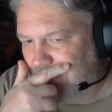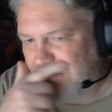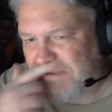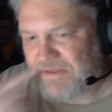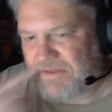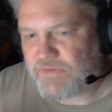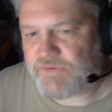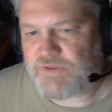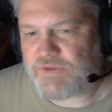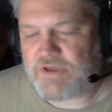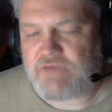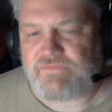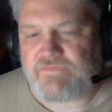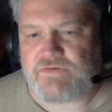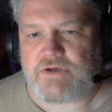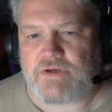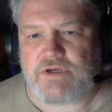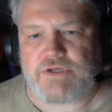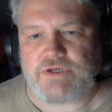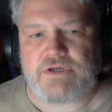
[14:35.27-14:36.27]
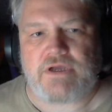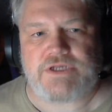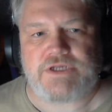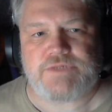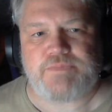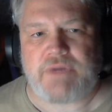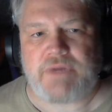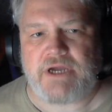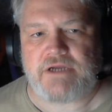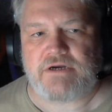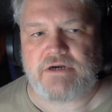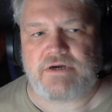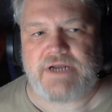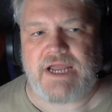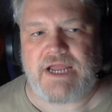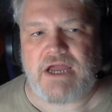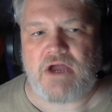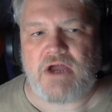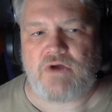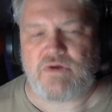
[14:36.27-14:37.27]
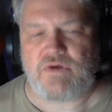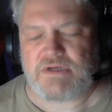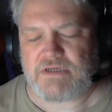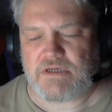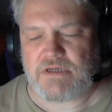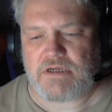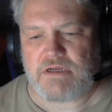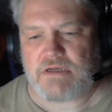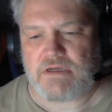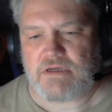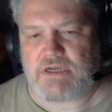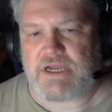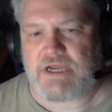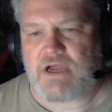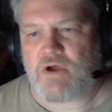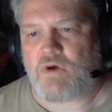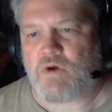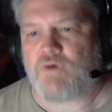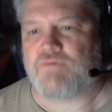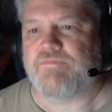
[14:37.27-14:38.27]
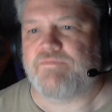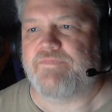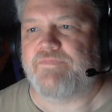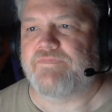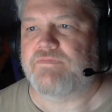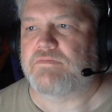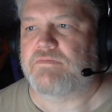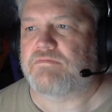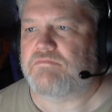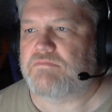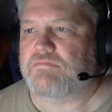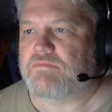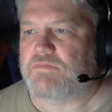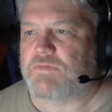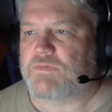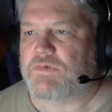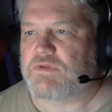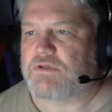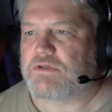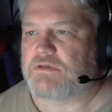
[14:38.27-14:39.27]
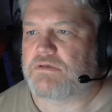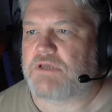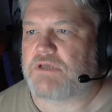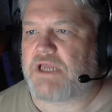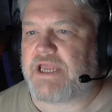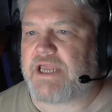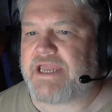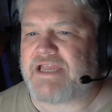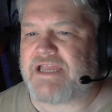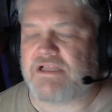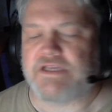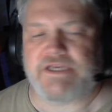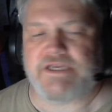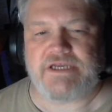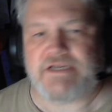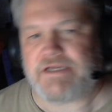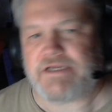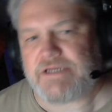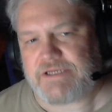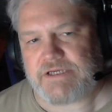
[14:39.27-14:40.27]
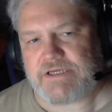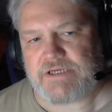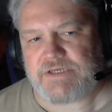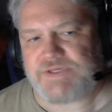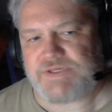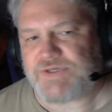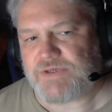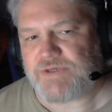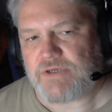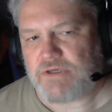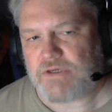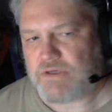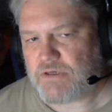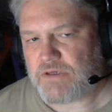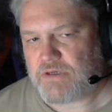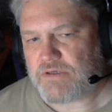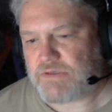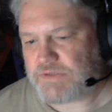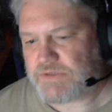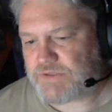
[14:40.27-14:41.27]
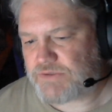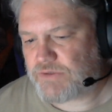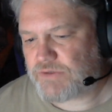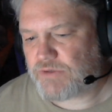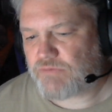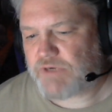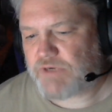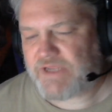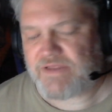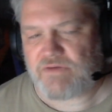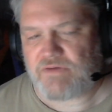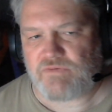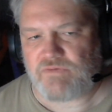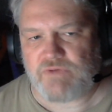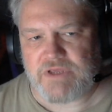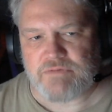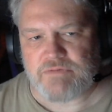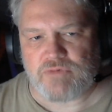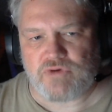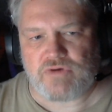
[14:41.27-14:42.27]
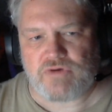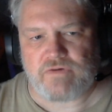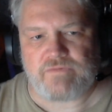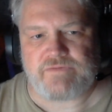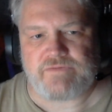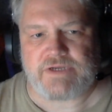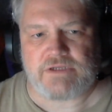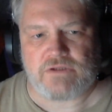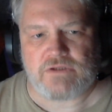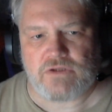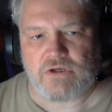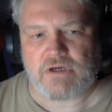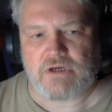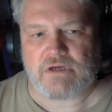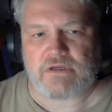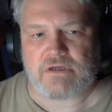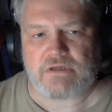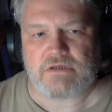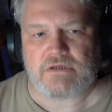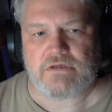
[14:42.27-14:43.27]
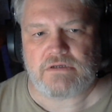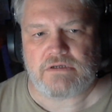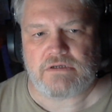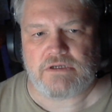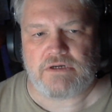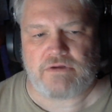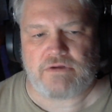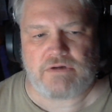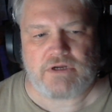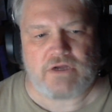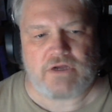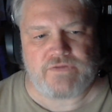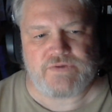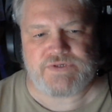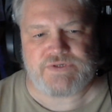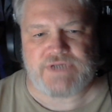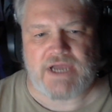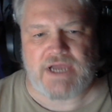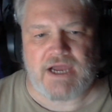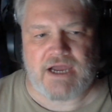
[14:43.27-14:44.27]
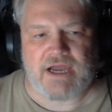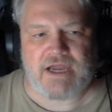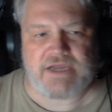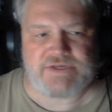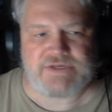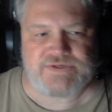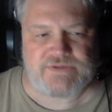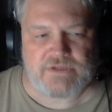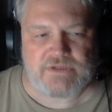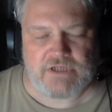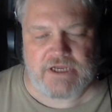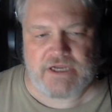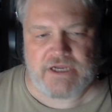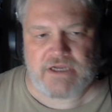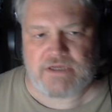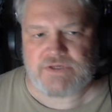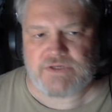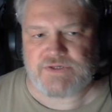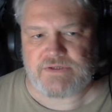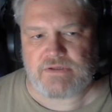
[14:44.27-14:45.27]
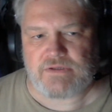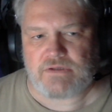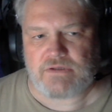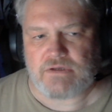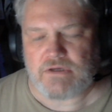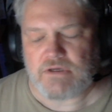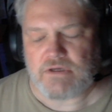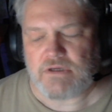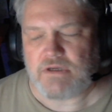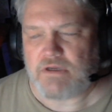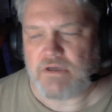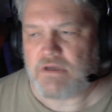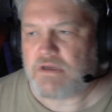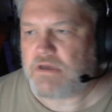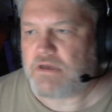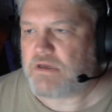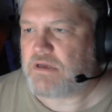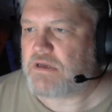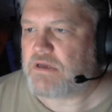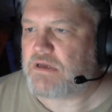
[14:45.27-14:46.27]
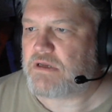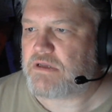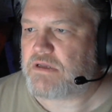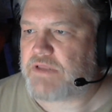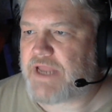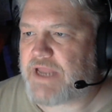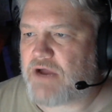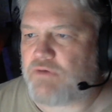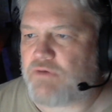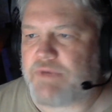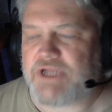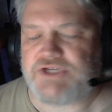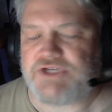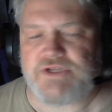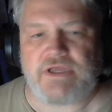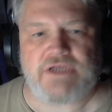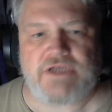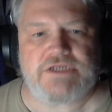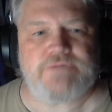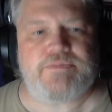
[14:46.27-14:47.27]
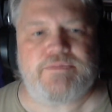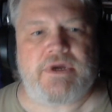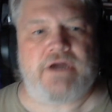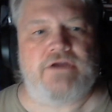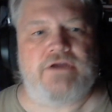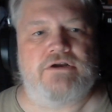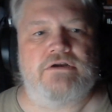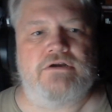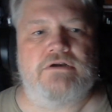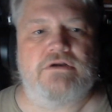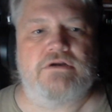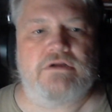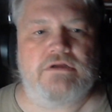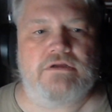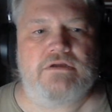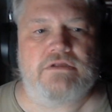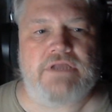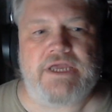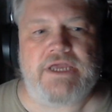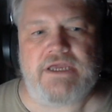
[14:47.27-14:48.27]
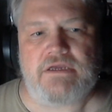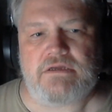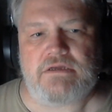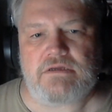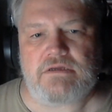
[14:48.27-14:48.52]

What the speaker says: think of a spider and how alien it is to the way that we move and look, and all those eyes and legs. And now imagine that spider like